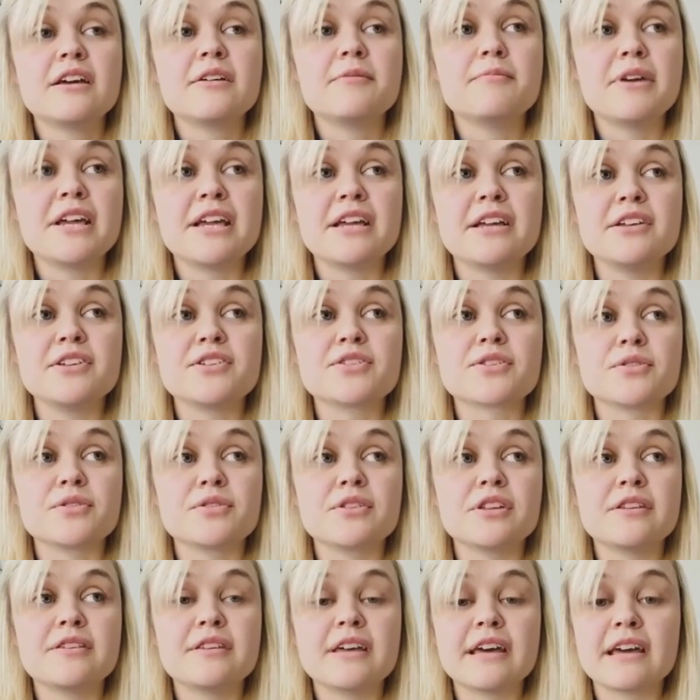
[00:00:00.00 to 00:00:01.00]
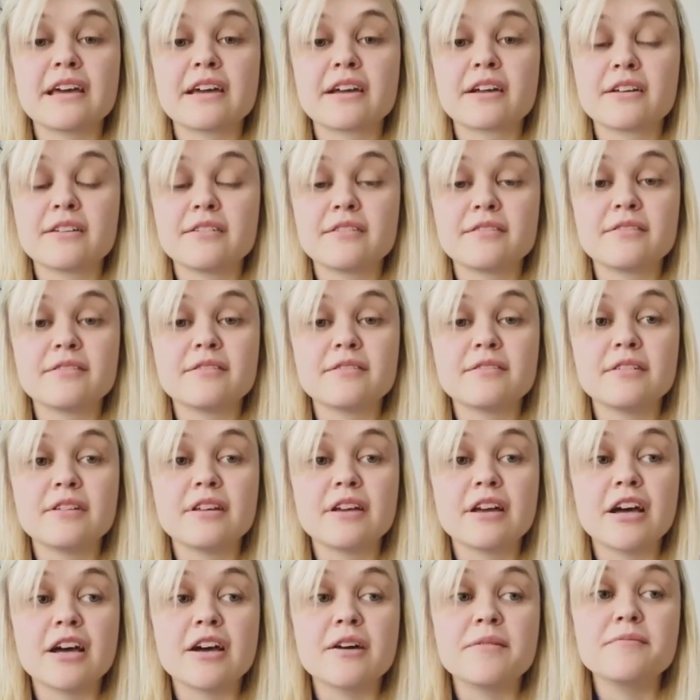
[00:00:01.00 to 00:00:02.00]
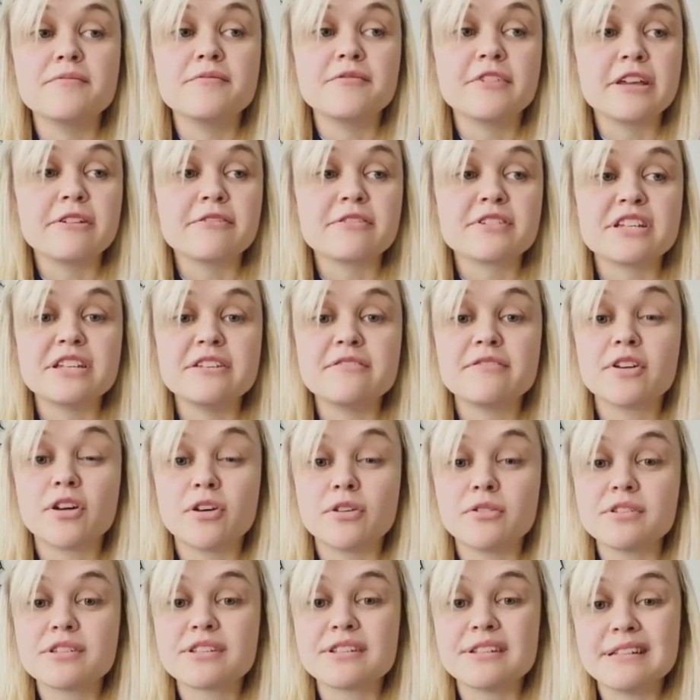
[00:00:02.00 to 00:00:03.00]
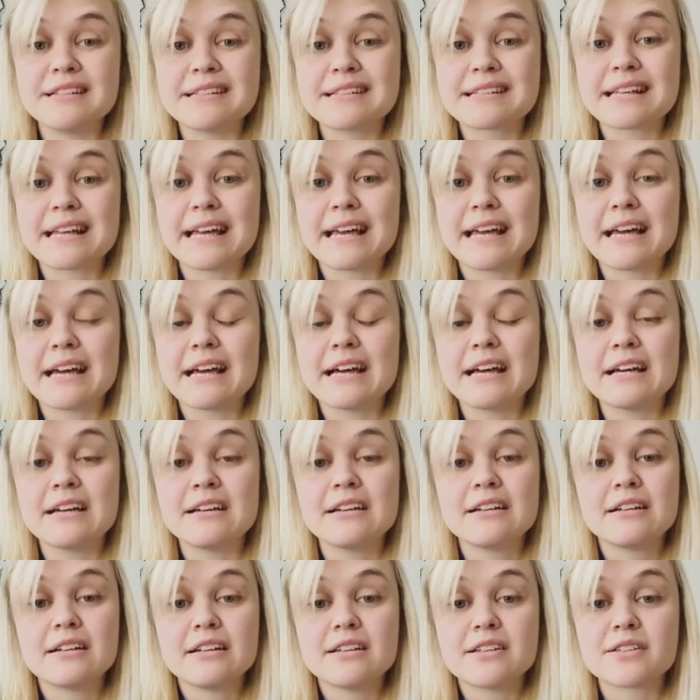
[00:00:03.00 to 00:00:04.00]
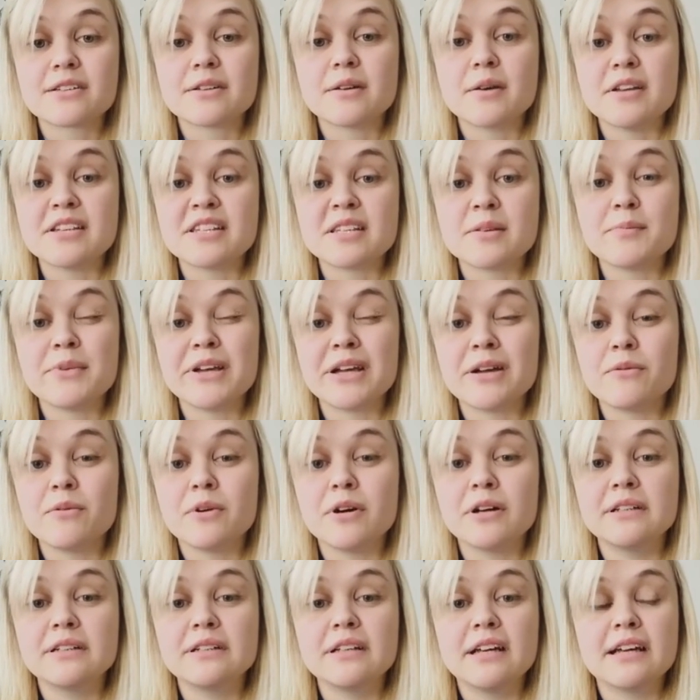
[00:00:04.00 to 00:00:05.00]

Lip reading: making sure that they receive continence care is a big one,